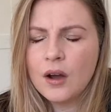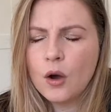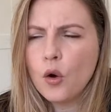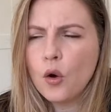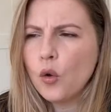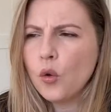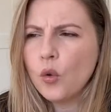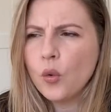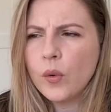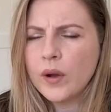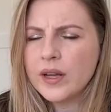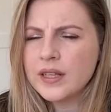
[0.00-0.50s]

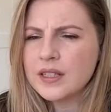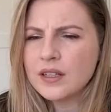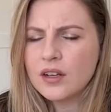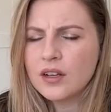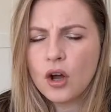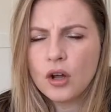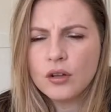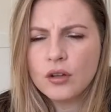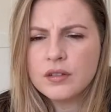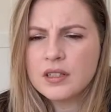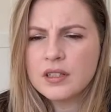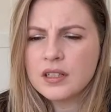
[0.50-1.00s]
Always,
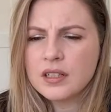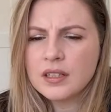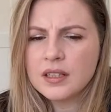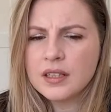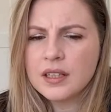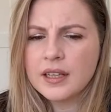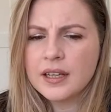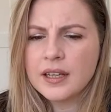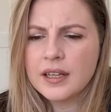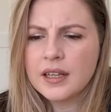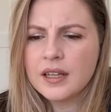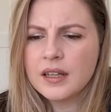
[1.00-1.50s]

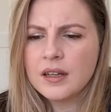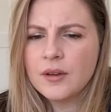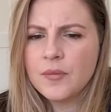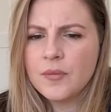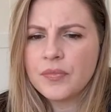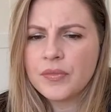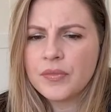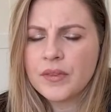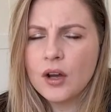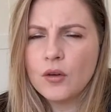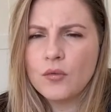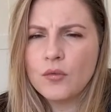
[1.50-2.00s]
constantly
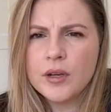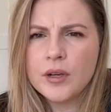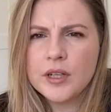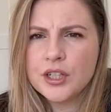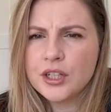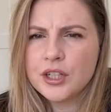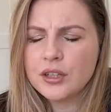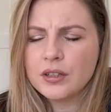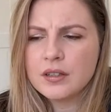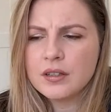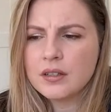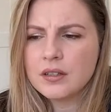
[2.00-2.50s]

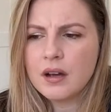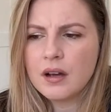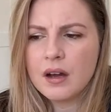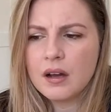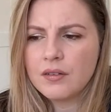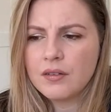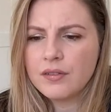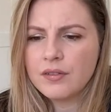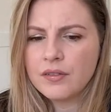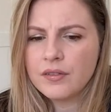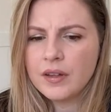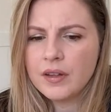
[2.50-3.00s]
original
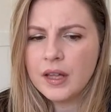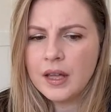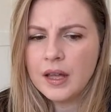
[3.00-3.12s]
stuff.